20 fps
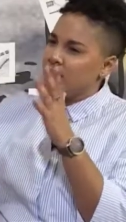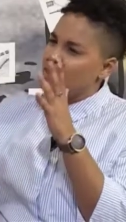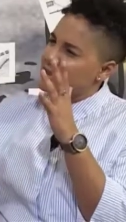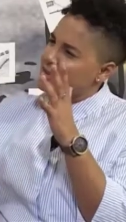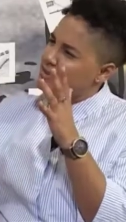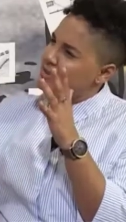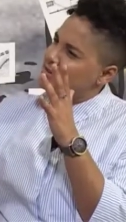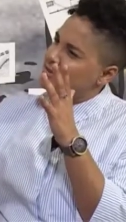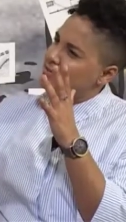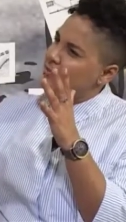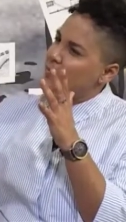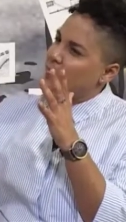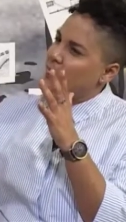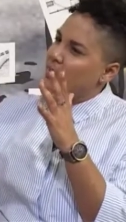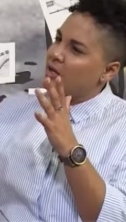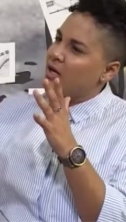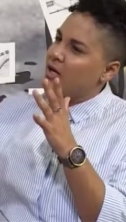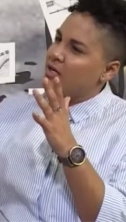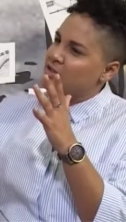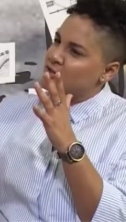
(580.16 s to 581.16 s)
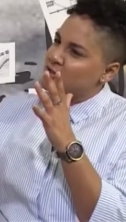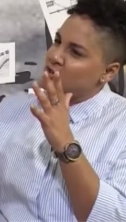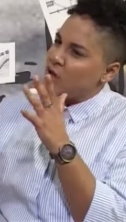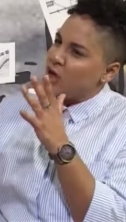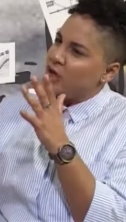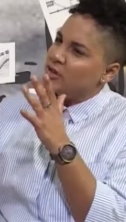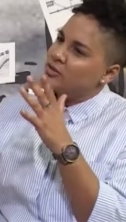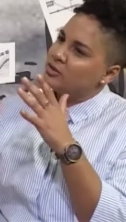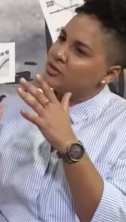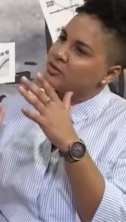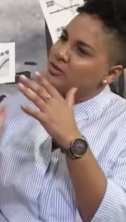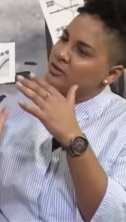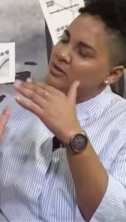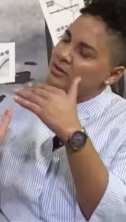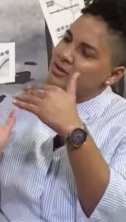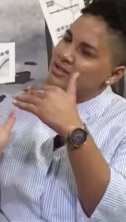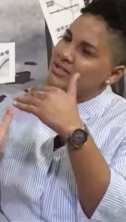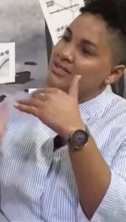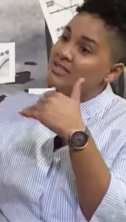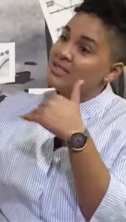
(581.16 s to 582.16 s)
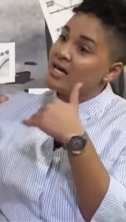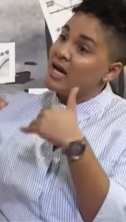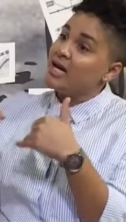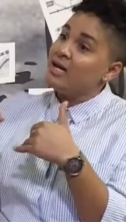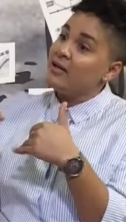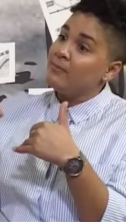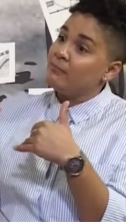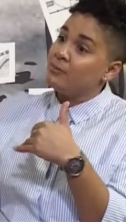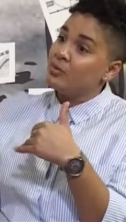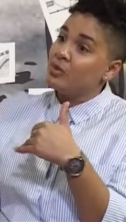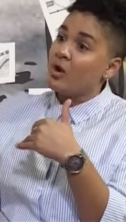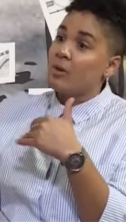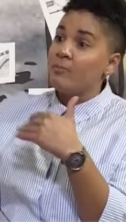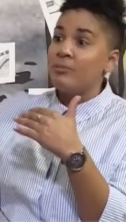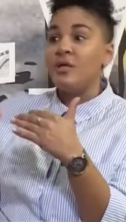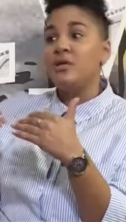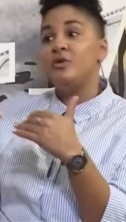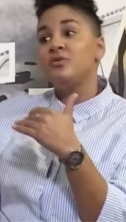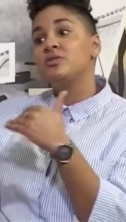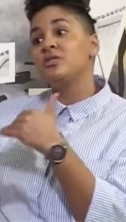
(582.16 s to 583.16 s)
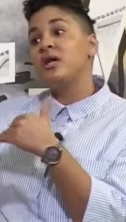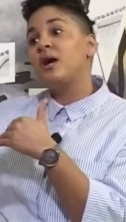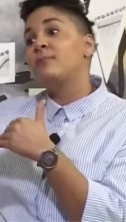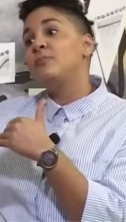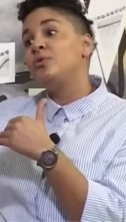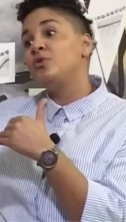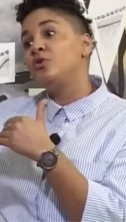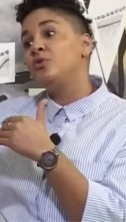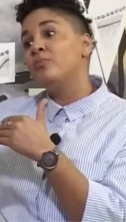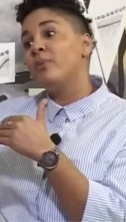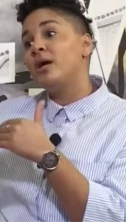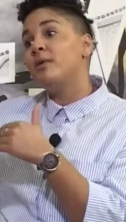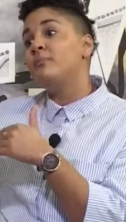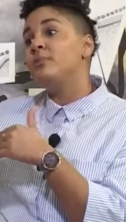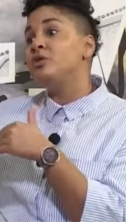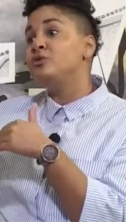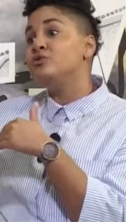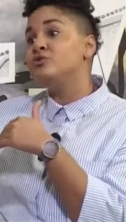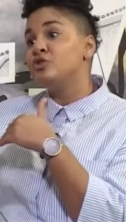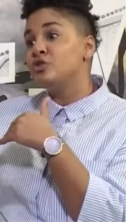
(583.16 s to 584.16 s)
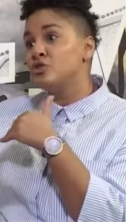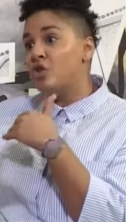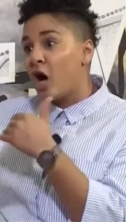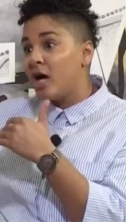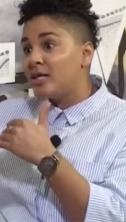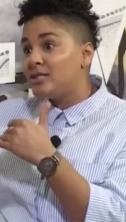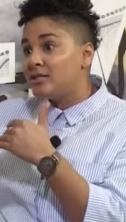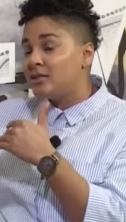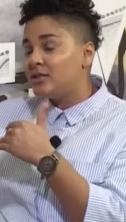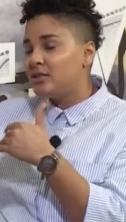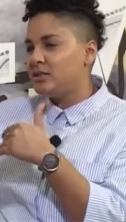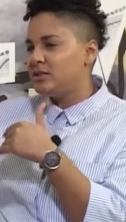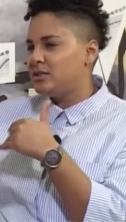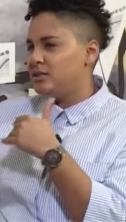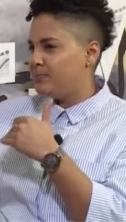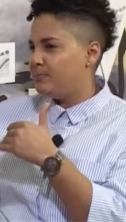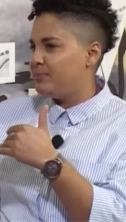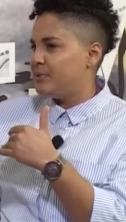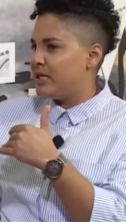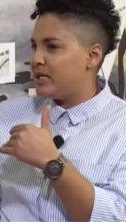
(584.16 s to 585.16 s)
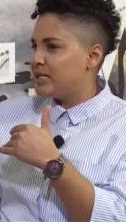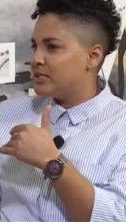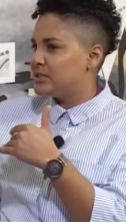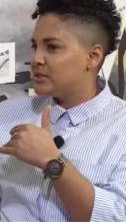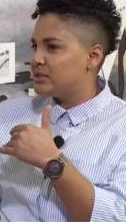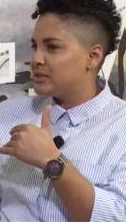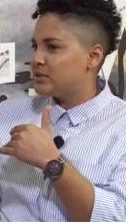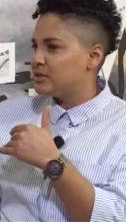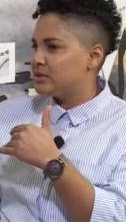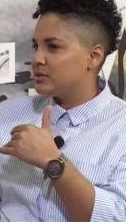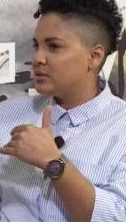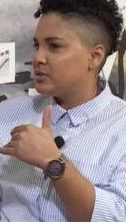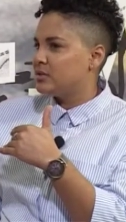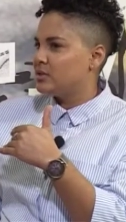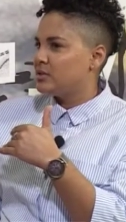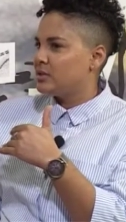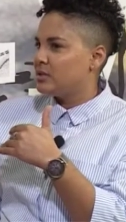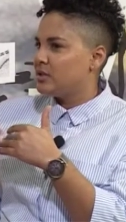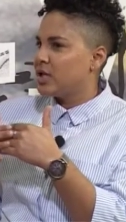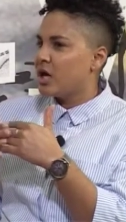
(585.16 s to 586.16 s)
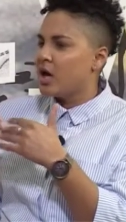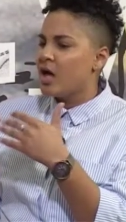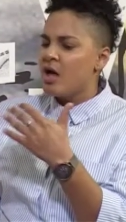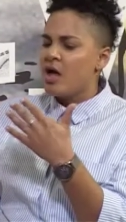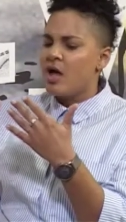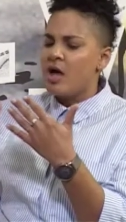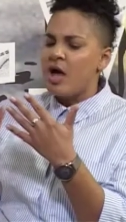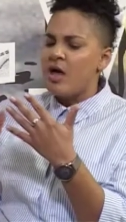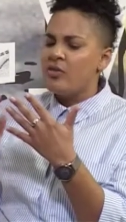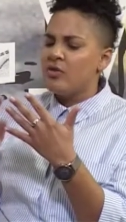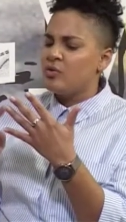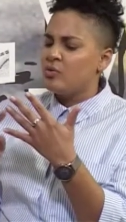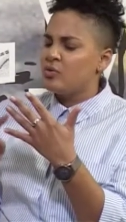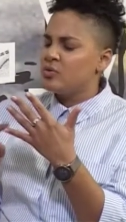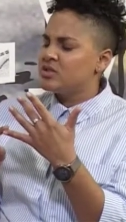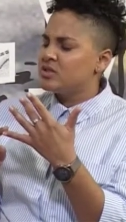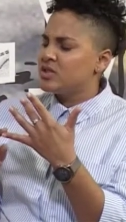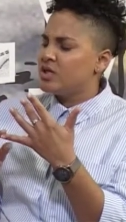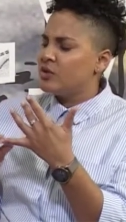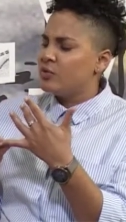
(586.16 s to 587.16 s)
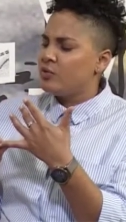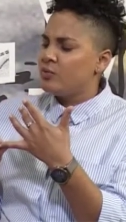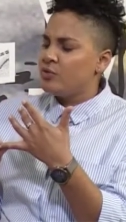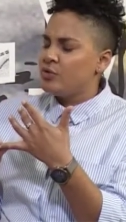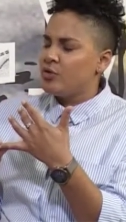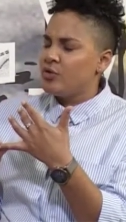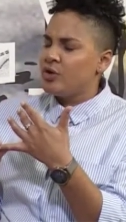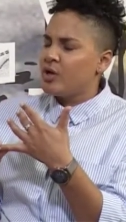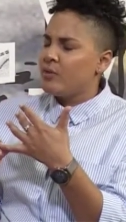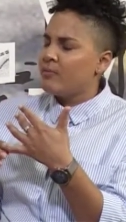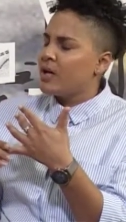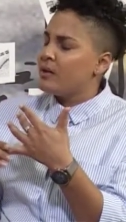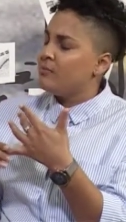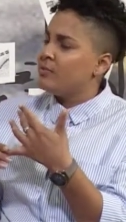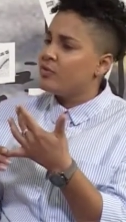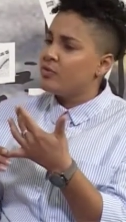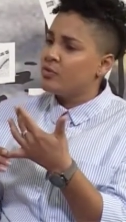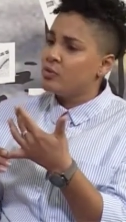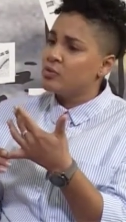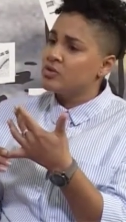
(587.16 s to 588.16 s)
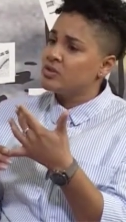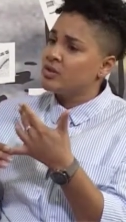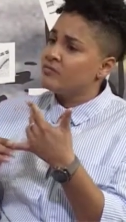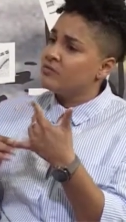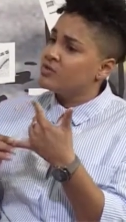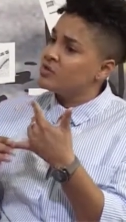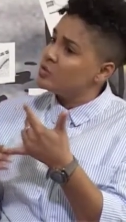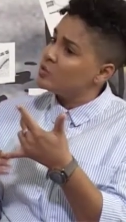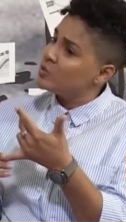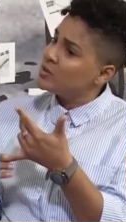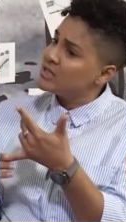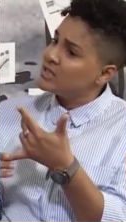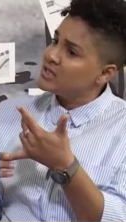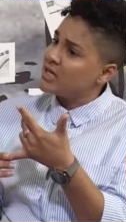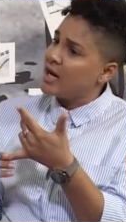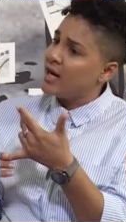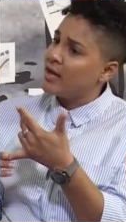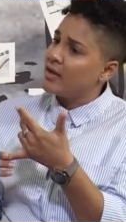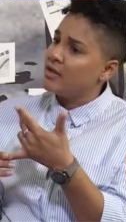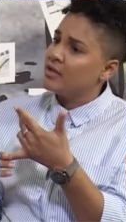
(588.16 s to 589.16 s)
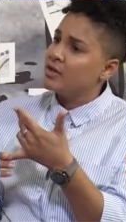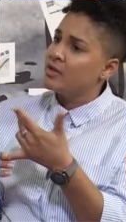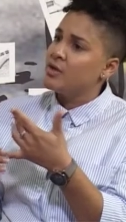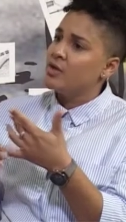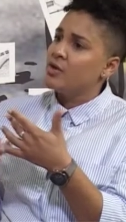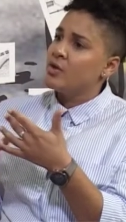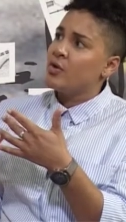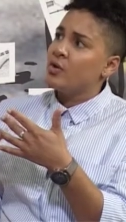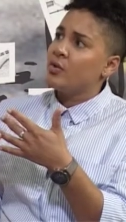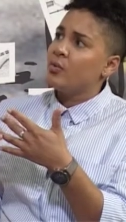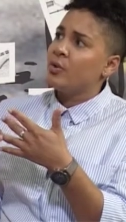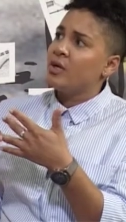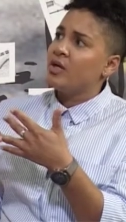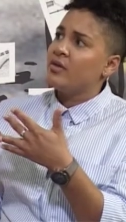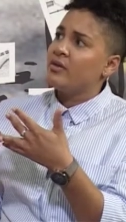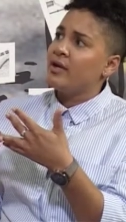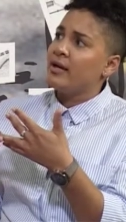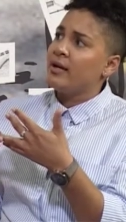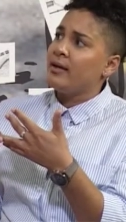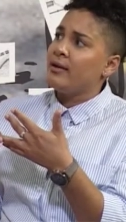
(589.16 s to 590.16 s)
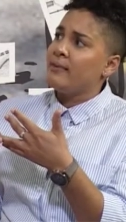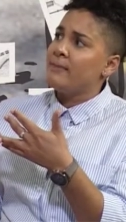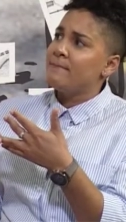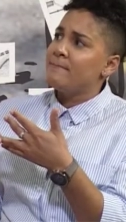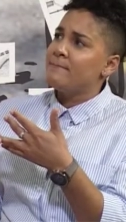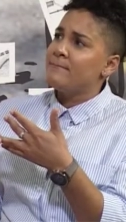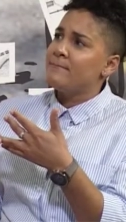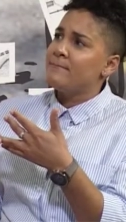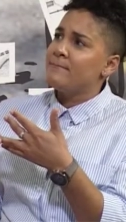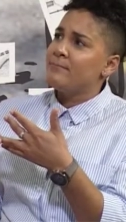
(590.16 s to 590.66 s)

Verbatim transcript: it's, it's not the same compared to somebody who maybe who's not depressed. Mm-hmm. Yeah. And then also, you know, maybe thoughts of suicide, where they,